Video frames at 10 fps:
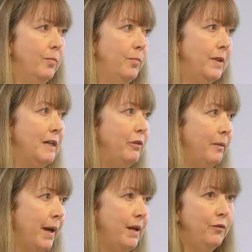
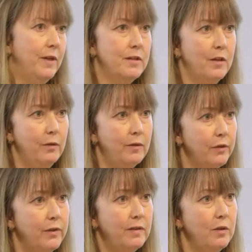delivering benefit to those
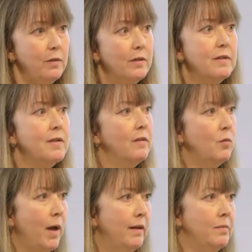service users, as
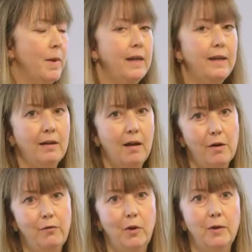well as making
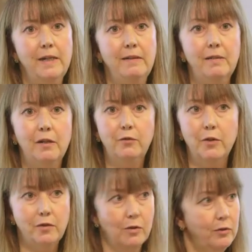life a lot easier for
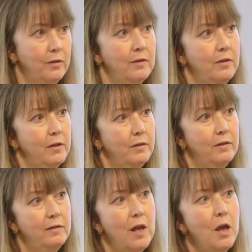the doctors and
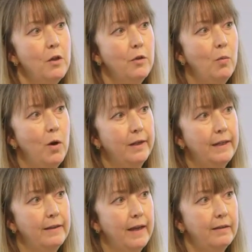nurses that
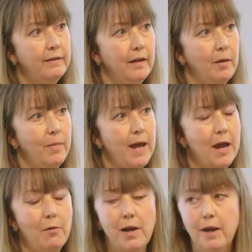work in that
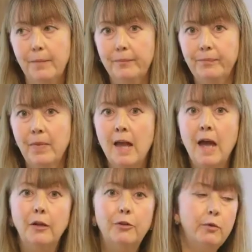area.
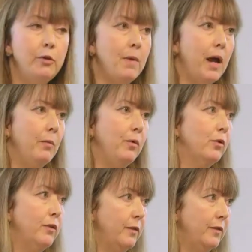And through Mike, we're
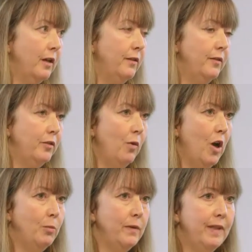also starting to
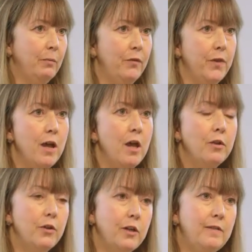work with some of the
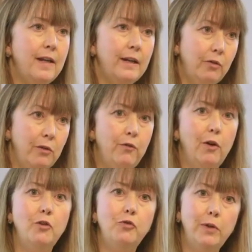third sector and
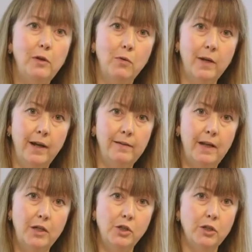voluntary
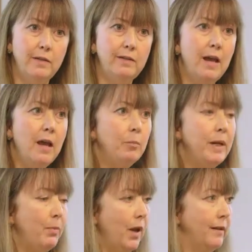organisations,
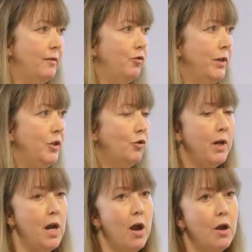people like Street
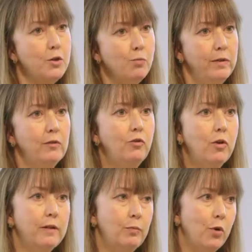Triage, Bristol
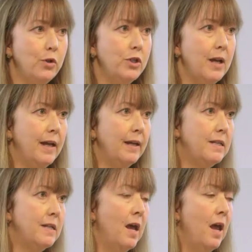Drugs
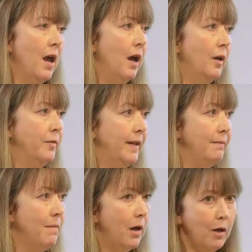Project,
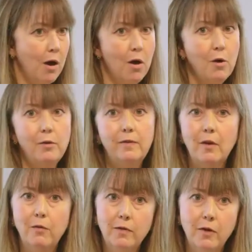St Mungo's,
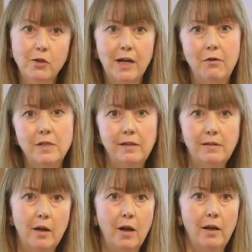so
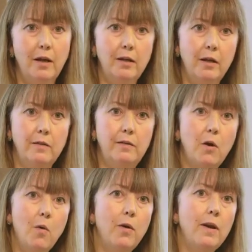charities and
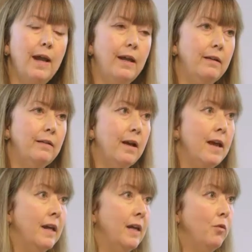so on, and
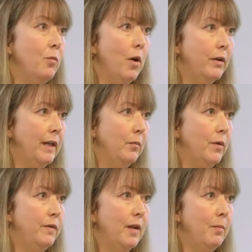even working
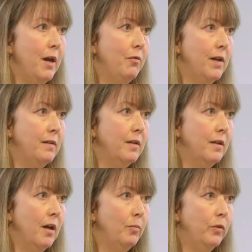with some areas
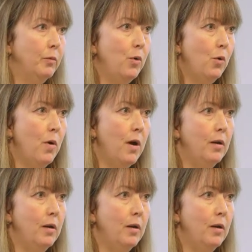that support